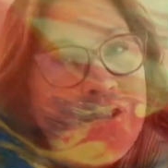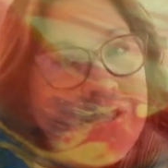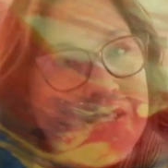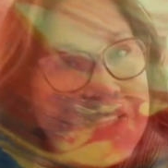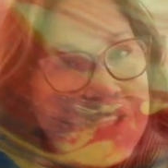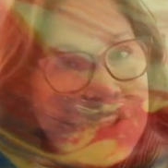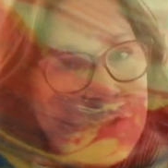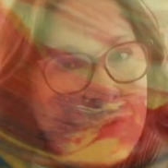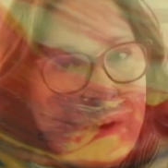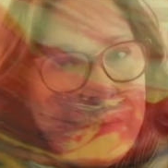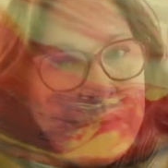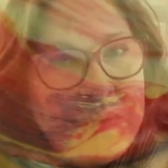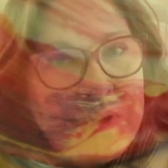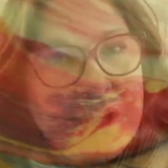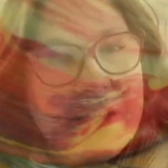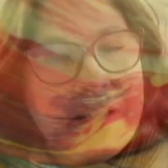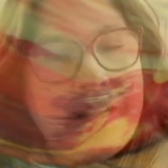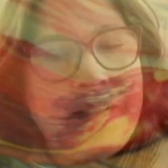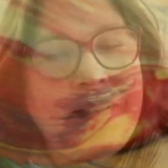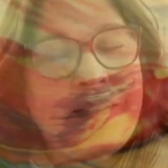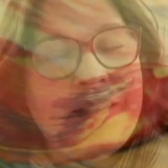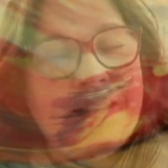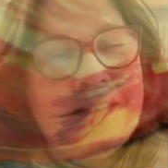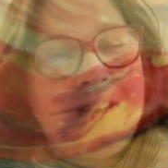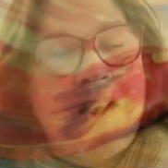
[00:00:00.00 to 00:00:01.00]

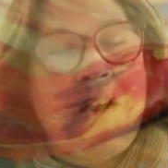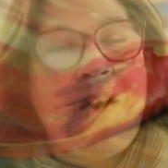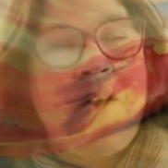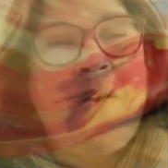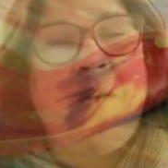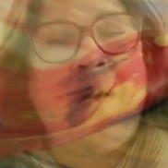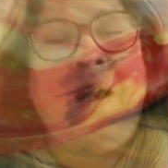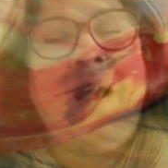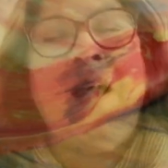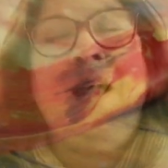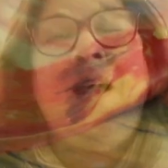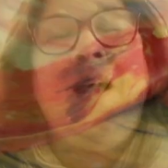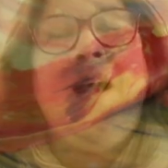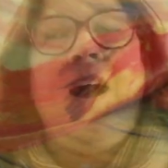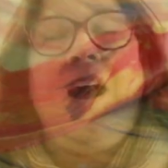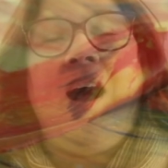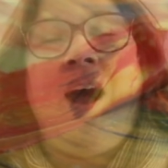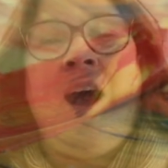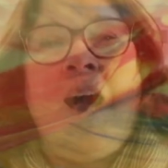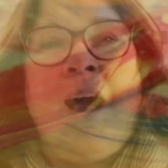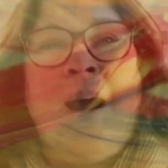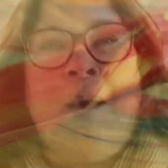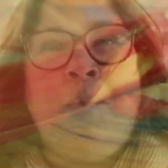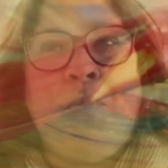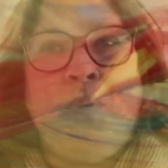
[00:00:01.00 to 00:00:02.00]
descriptions, so
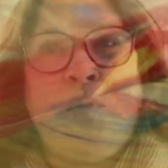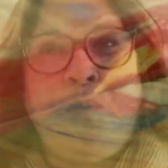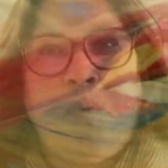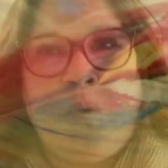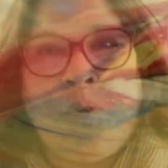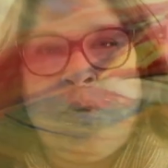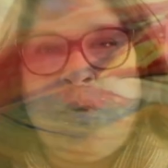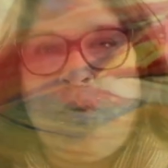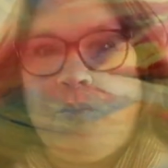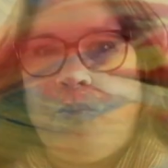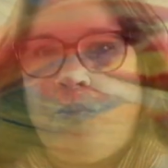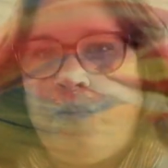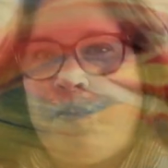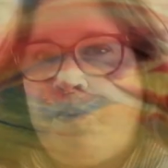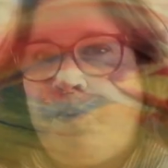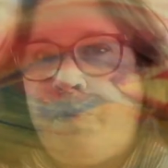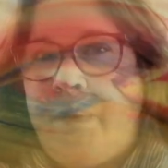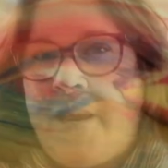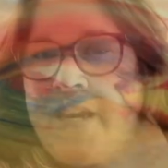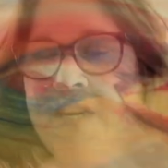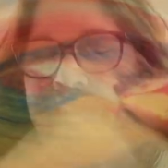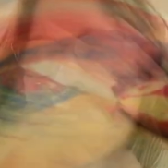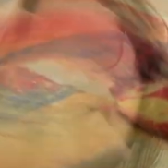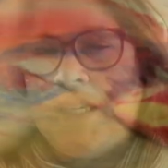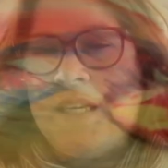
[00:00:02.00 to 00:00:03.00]
um, we're
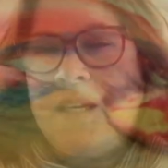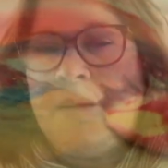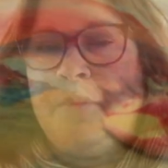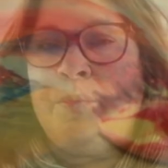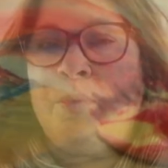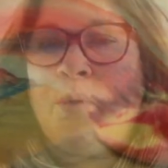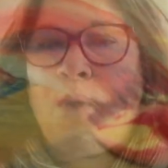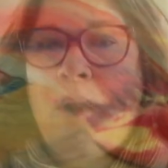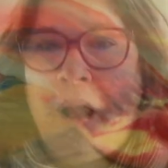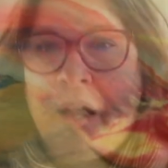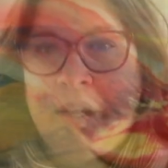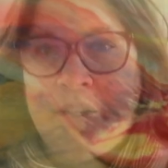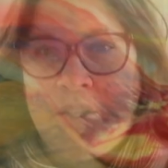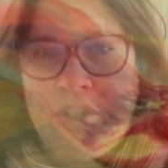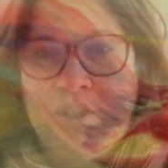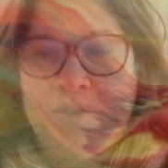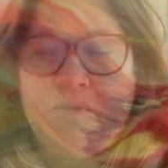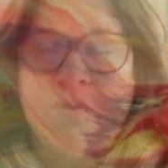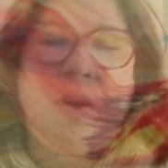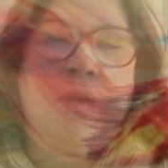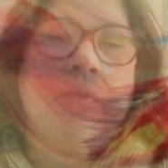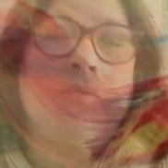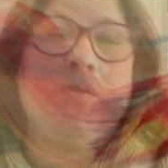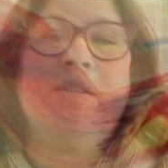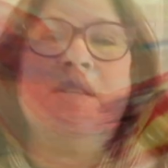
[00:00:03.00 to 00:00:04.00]
painting in broad
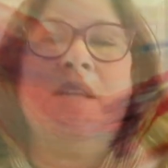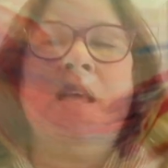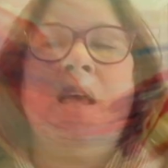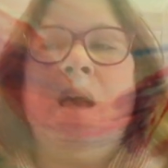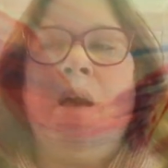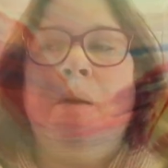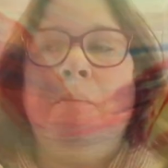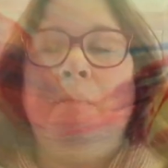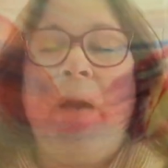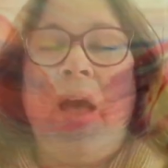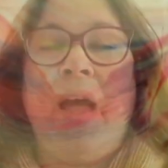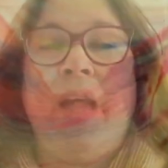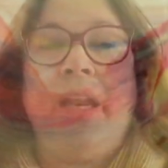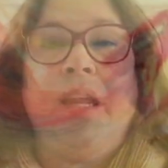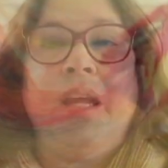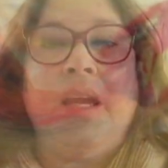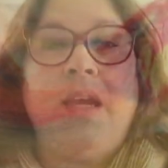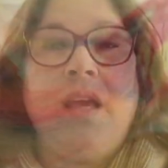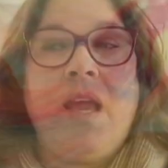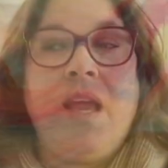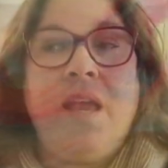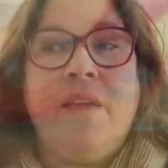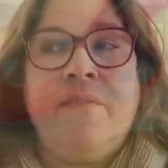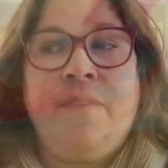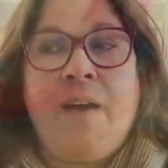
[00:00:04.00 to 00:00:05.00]
strokes. But
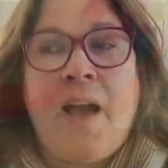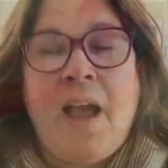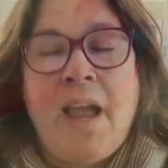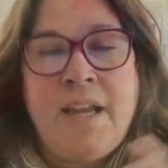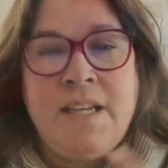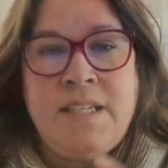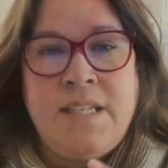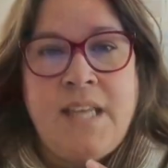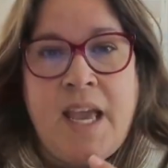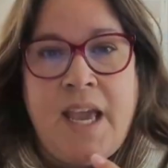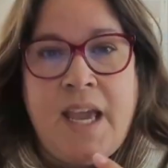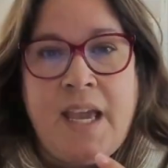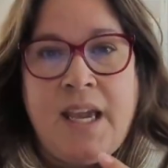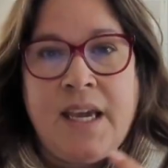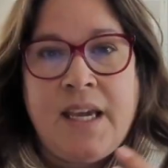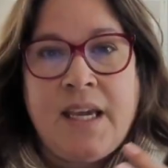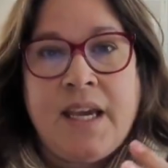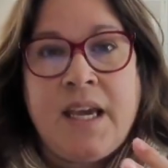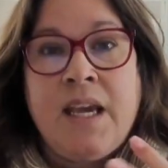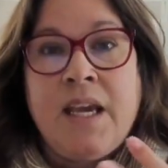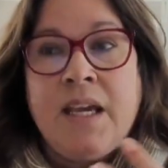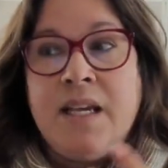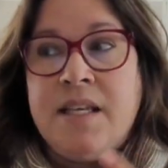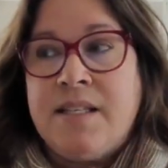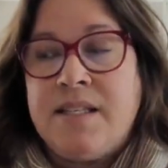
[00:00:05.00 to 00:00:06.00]
if I
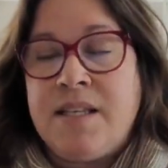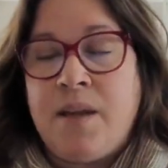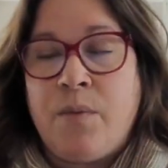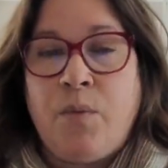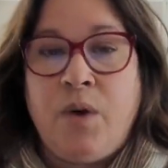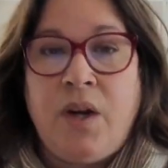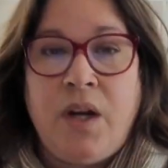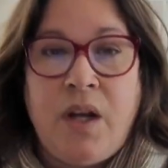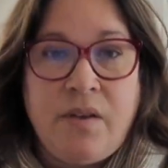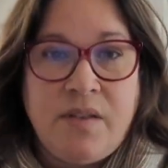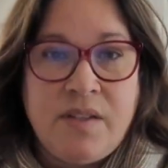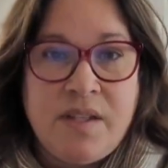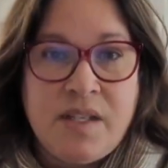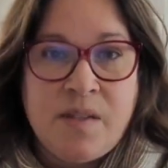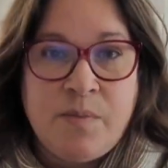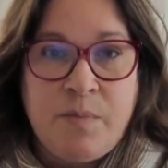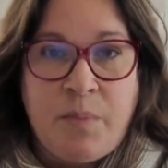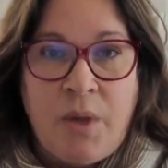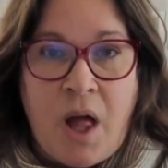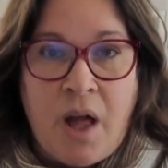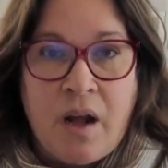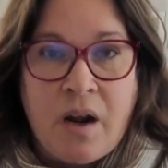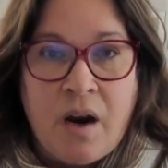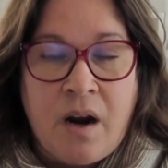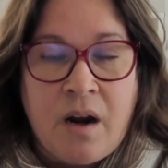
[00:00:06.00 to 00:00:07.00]
take someone else's
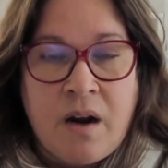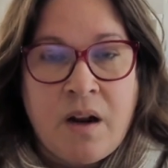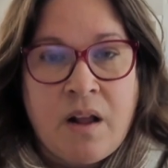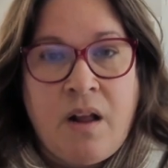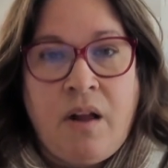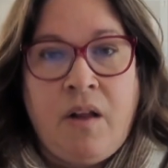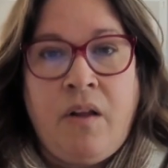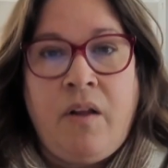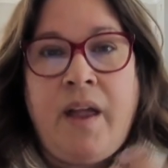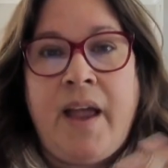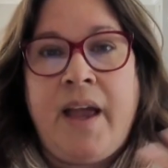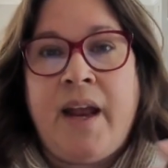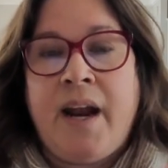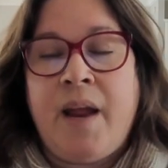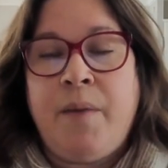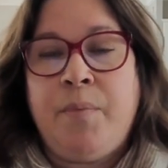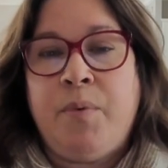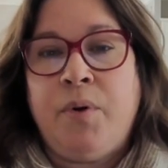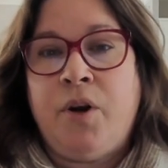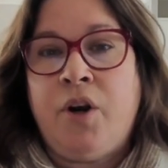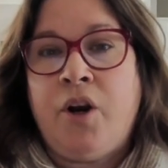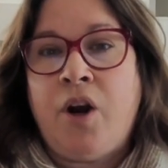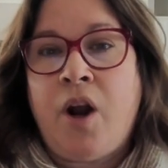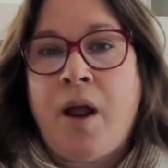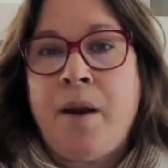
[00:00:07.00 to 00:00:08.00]
blog article and I
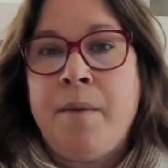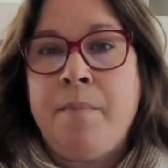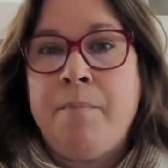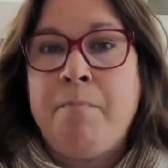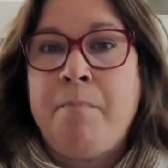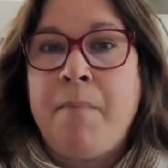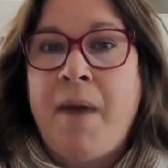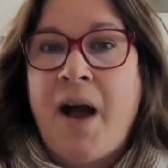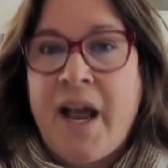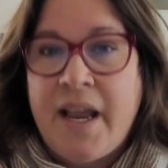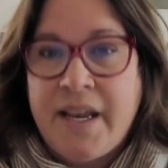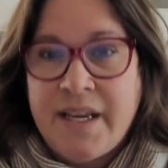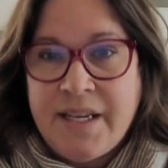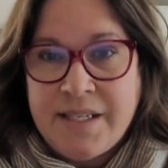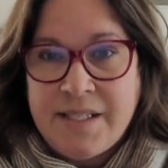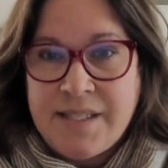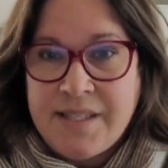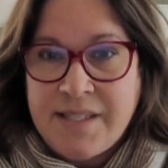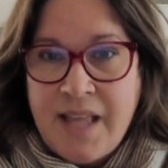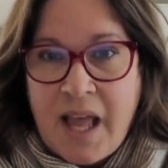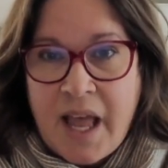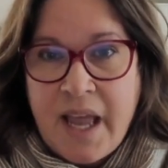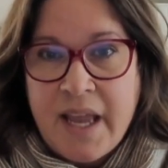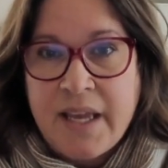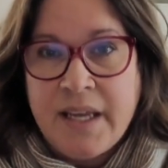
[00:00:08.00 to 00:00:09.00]
put it on my
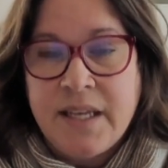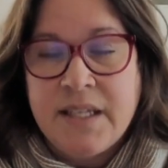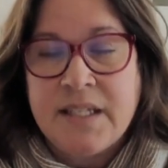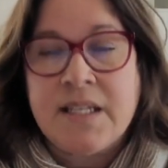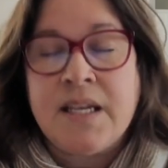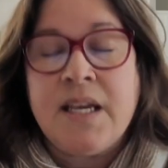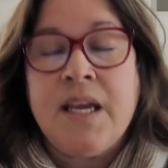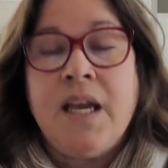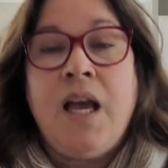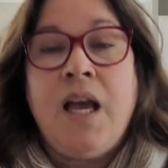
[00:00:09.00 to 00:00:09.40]
site,